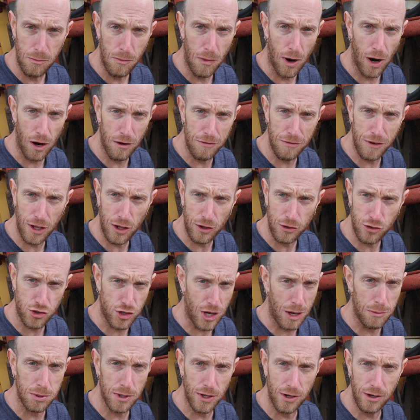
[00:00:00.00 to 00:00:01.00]
Marvel
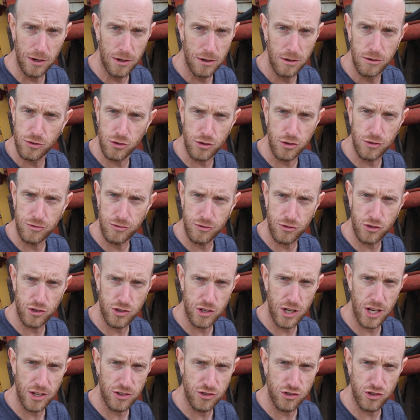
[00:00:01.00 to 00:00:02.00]
Schebler,
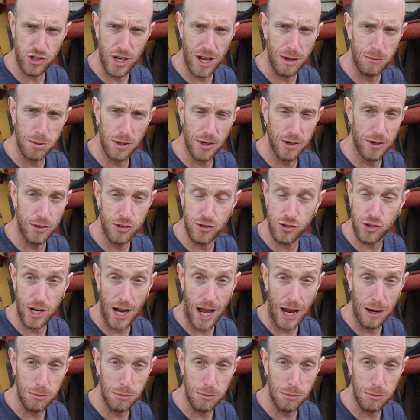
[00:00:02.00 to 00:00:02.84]
Schneibler.